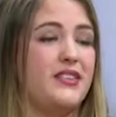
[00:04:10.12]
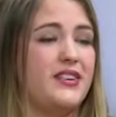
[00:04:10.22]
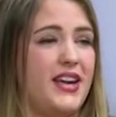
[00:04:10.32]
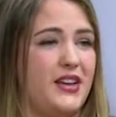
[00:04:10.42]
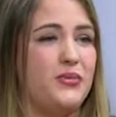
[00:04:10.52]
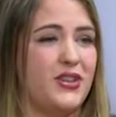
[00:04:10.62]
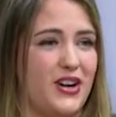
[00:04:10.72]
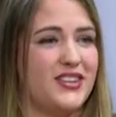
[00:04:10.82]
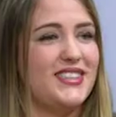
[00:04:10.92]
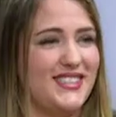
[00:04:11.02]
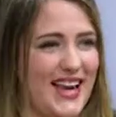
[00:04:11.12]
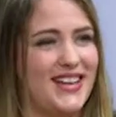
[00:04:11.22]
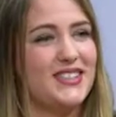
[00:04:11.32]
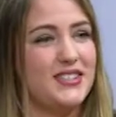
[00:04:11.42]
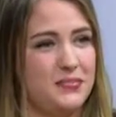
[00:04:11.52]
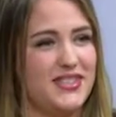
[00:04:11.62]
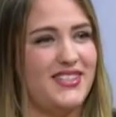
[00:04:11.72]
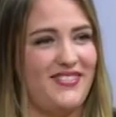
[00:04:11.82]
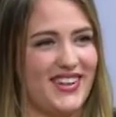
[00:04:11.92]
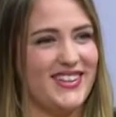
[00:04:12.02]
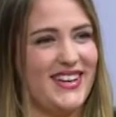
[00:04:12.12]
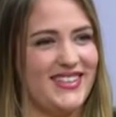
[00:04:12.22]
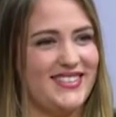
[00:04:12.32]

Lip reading: and annual garden design specifically.